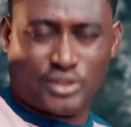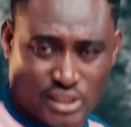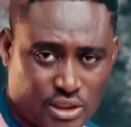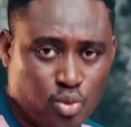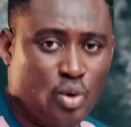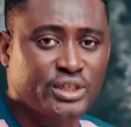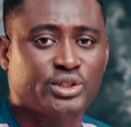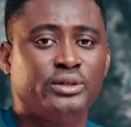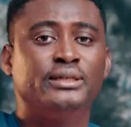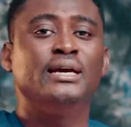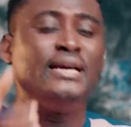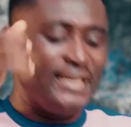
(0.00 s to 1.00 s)

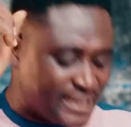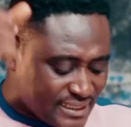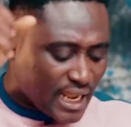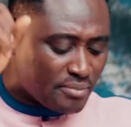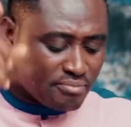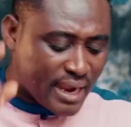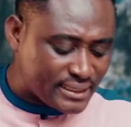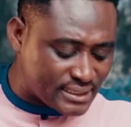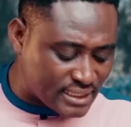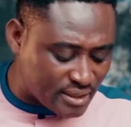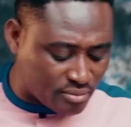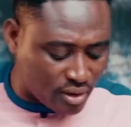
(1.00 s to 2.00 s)
situation in the mighty
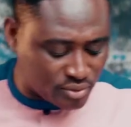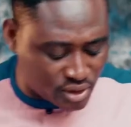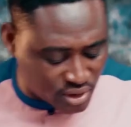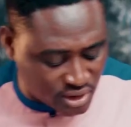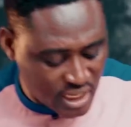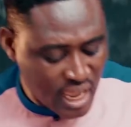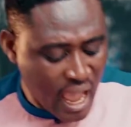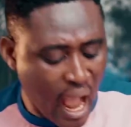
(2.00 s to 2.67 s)
name of Jesus.